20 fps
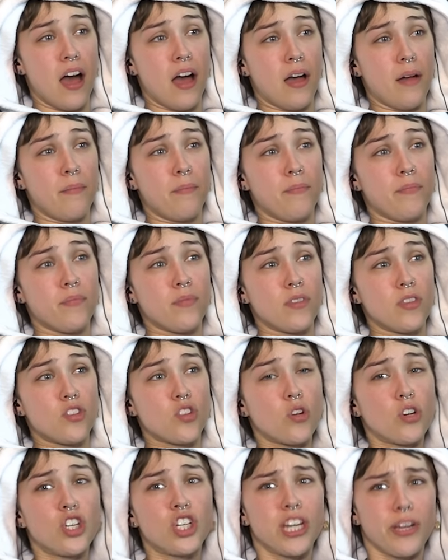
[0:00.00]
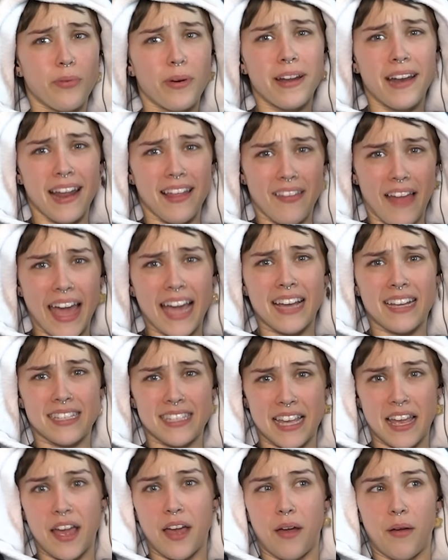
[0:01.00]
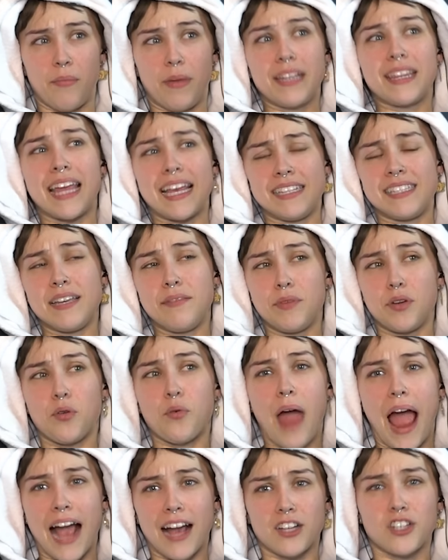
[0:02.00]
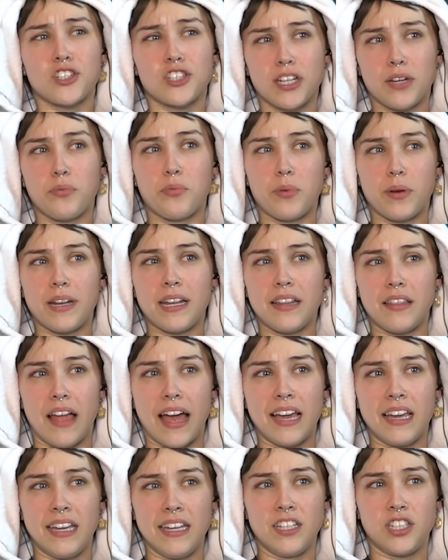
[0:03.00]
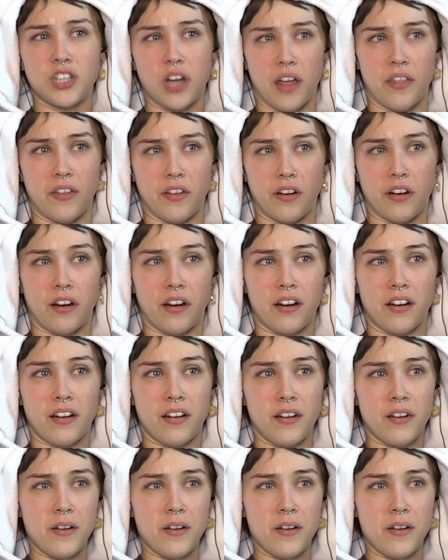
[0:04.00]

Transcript: um, so she really likes him. Like, they seem to actually really like each other.